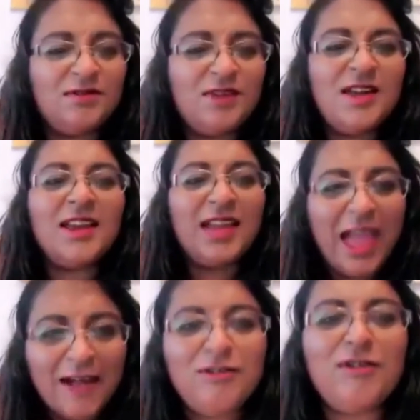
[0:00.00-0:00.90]
to sort of
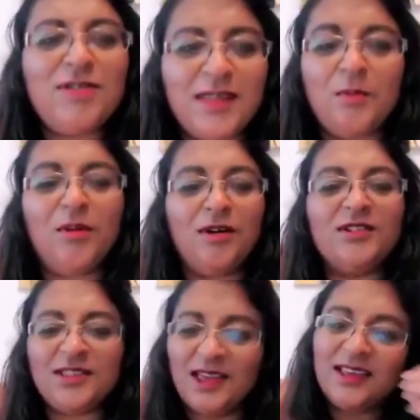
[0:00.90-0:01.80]
carry on that
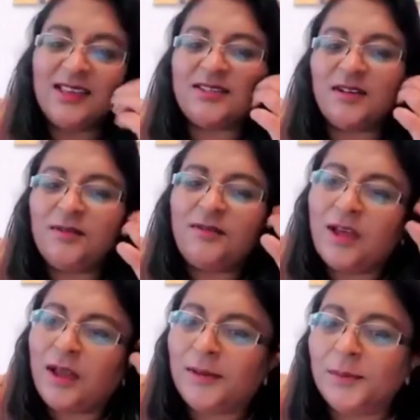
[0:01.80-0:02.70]
process of
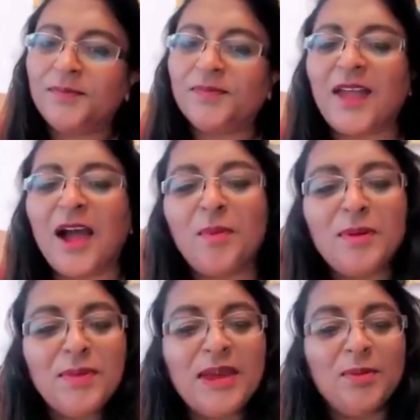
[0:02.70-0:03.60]

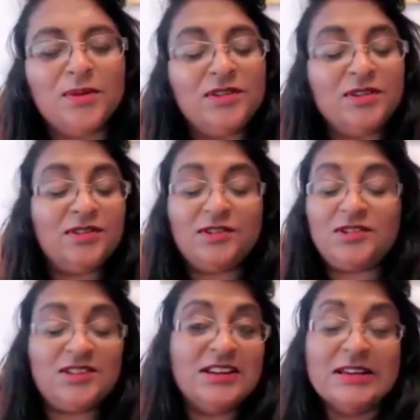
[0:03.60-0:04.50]
helping people to
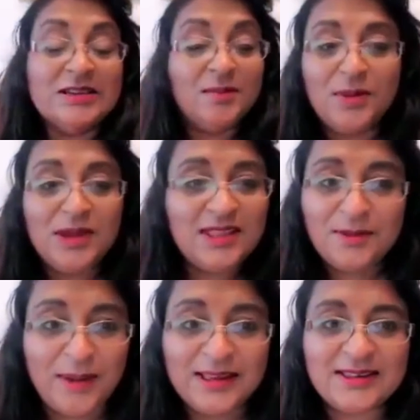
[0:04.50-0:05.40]
just be the
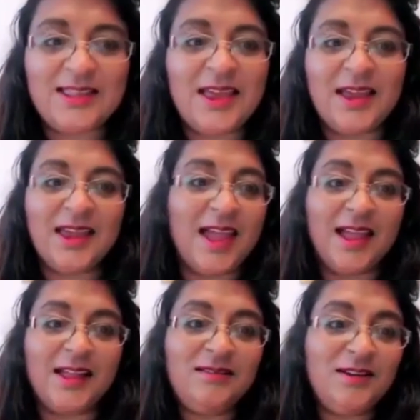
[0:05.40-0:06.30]
best that they
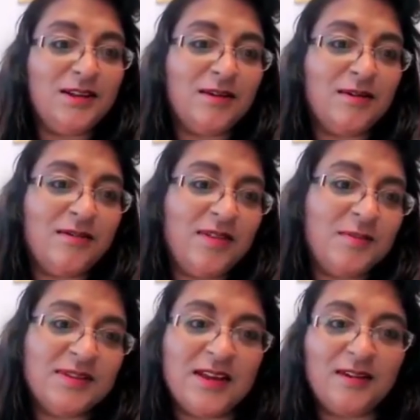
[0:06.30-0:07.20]
can, you know, of
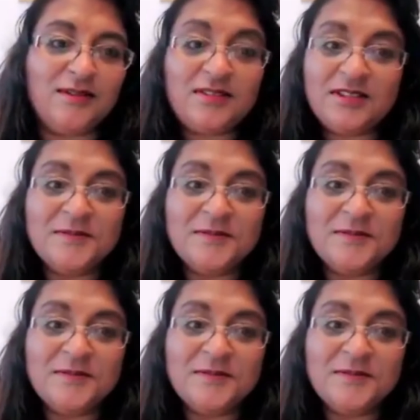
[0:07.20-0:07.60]
themselves.